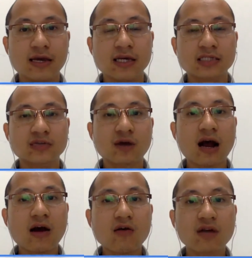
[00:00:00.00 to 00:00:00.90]
So
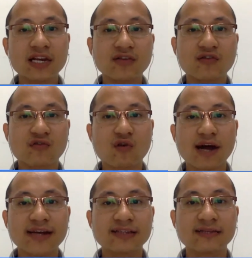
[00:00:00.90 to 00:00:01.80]
how can you
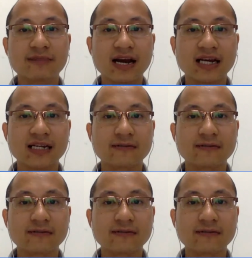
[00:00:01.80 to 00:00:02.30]
quiet the mind?